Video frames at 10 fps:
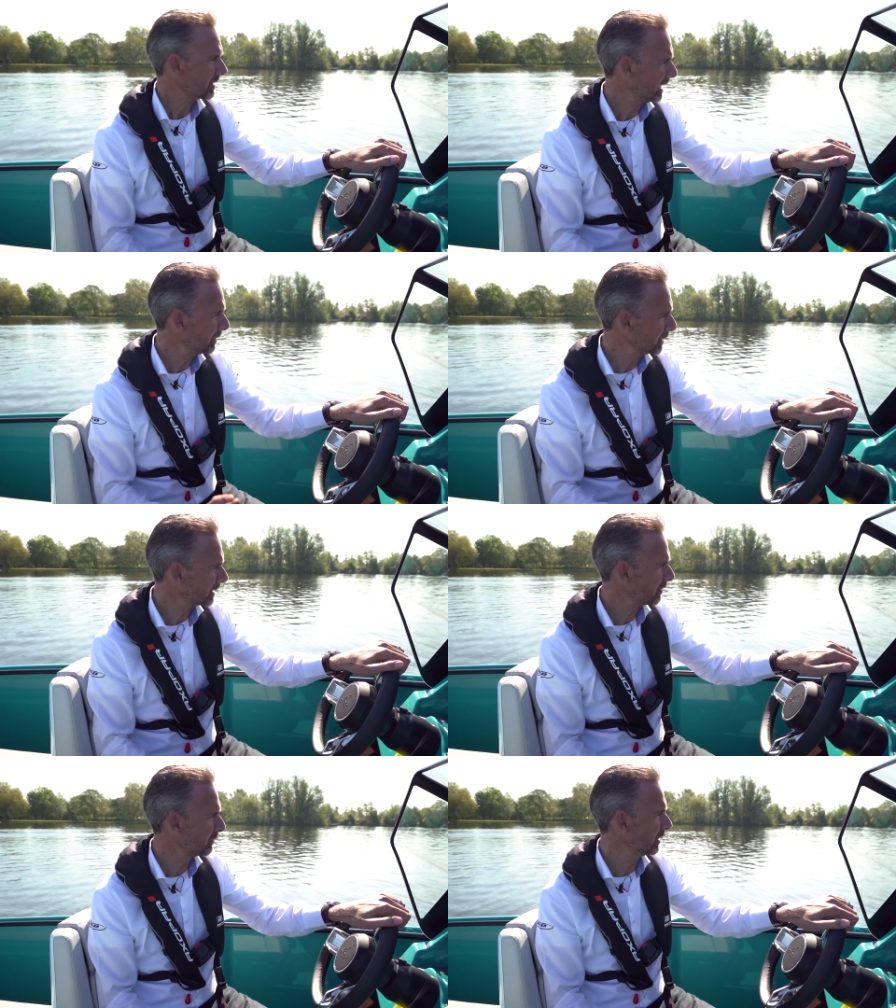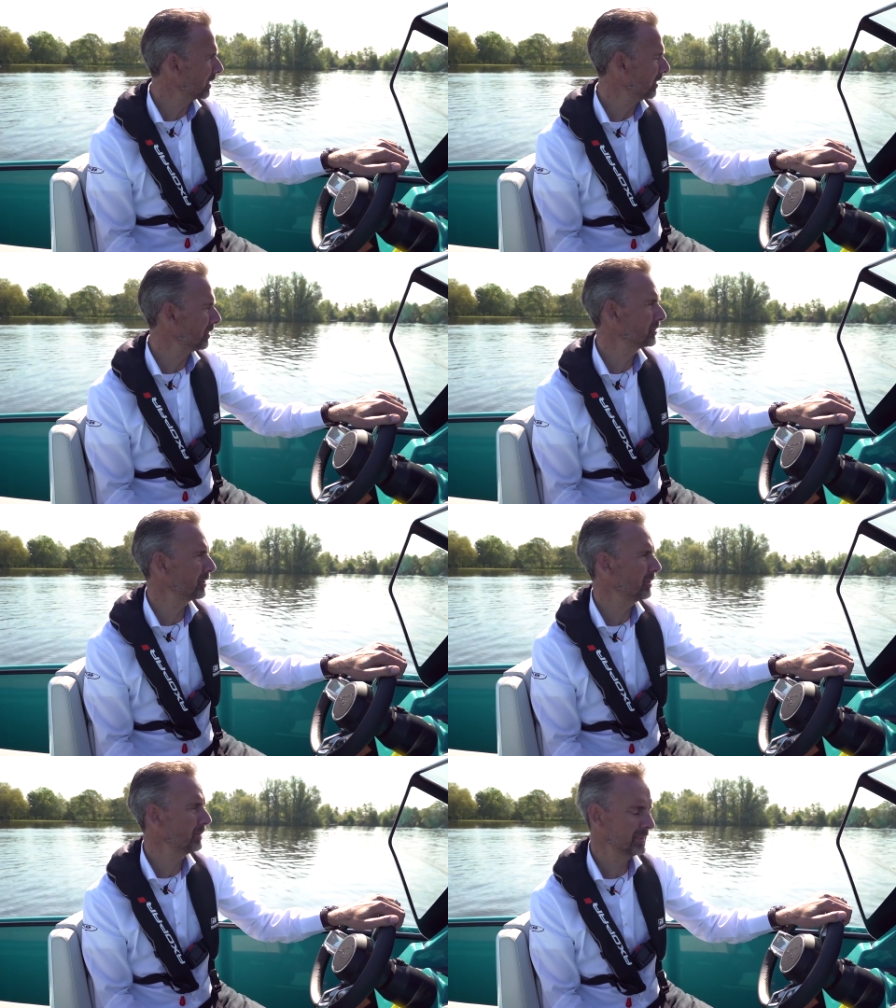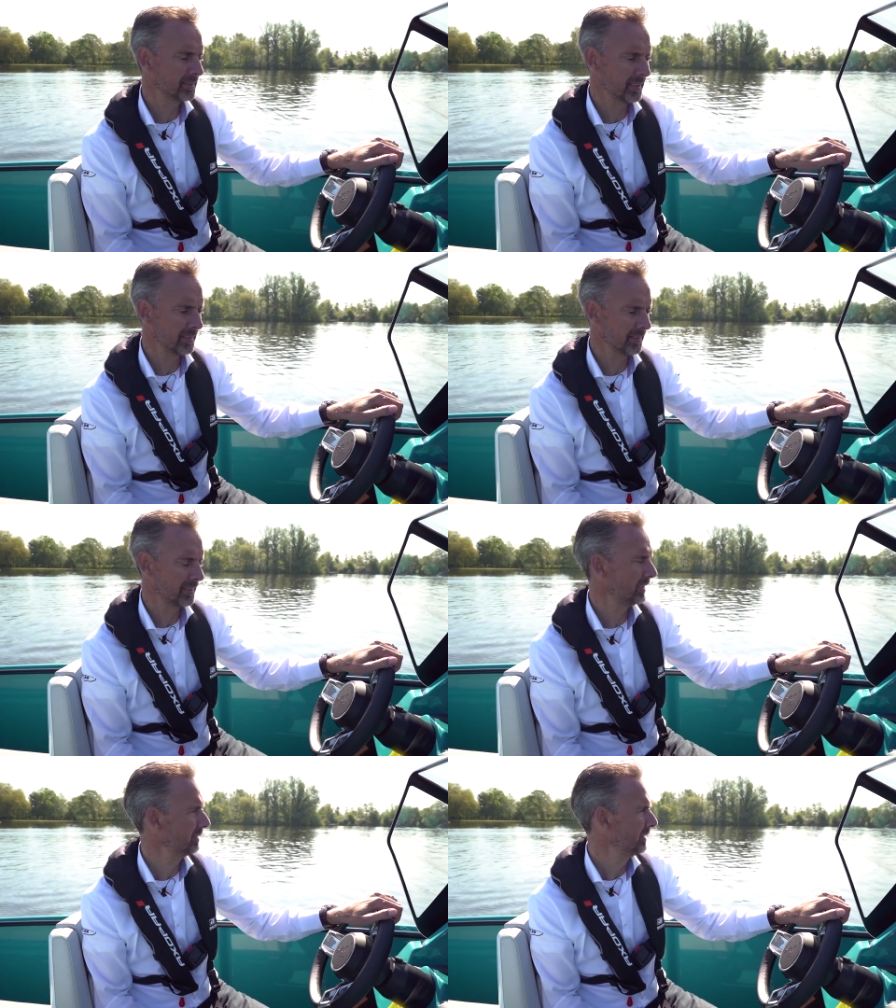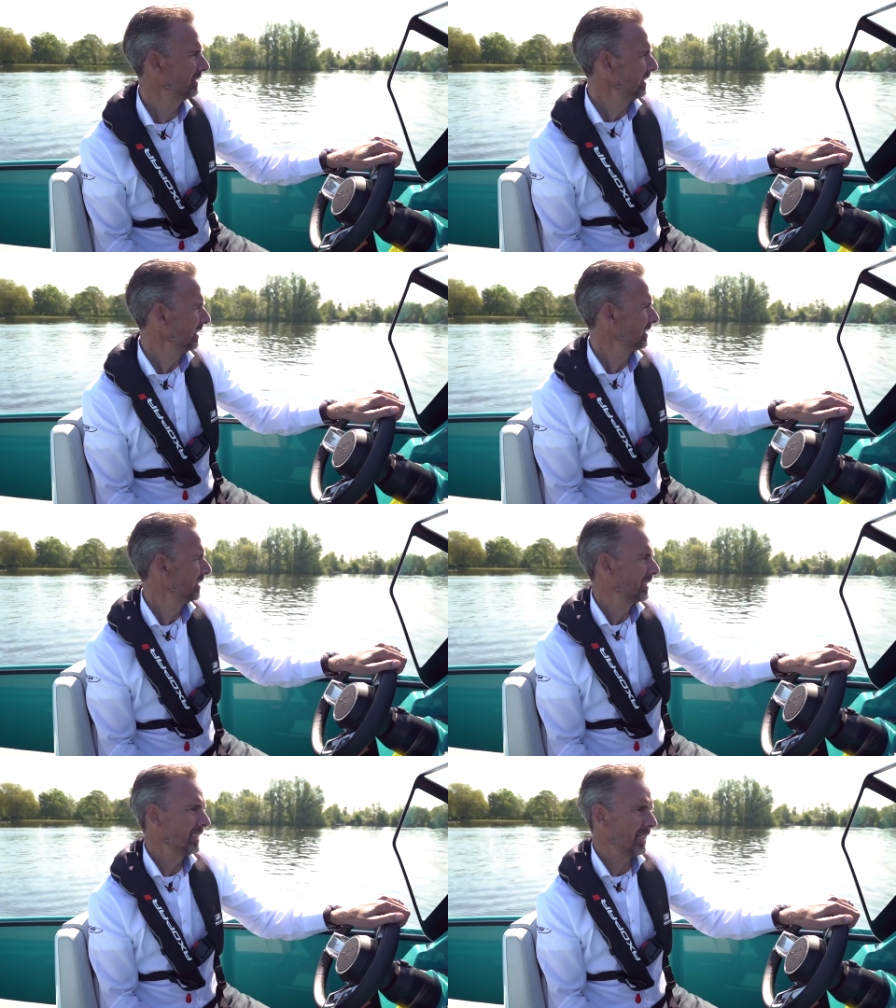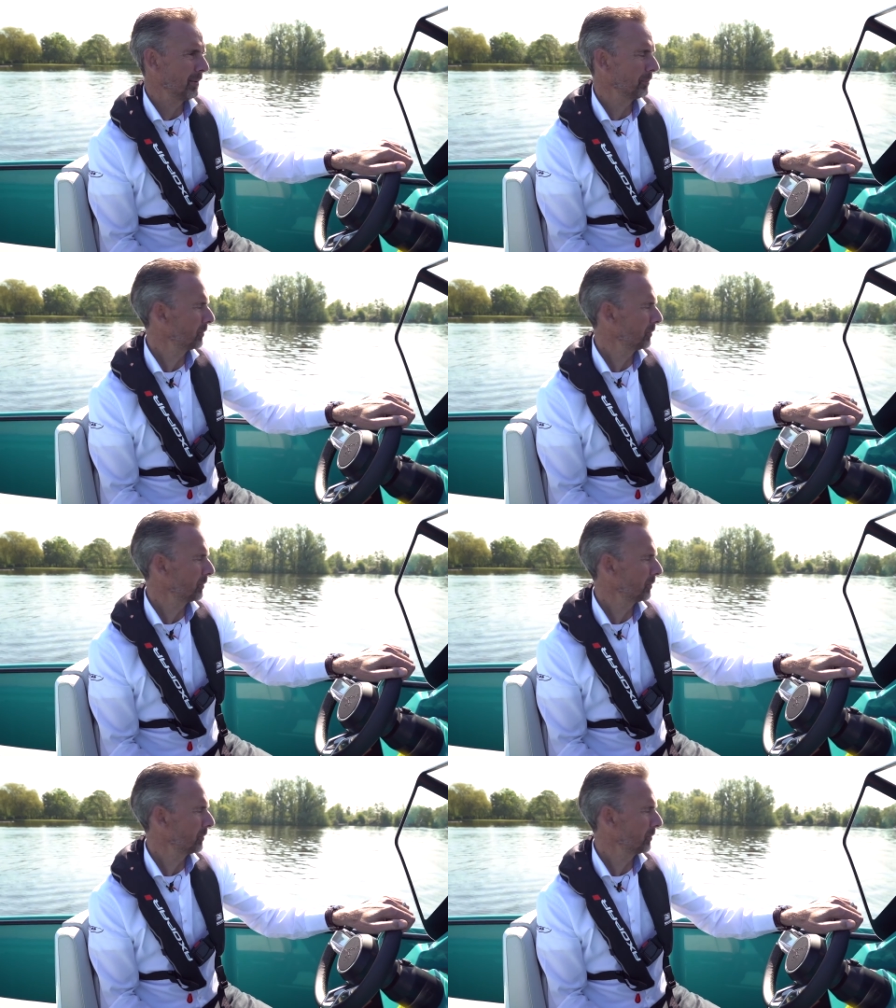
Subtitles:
And what they've done also is that I'm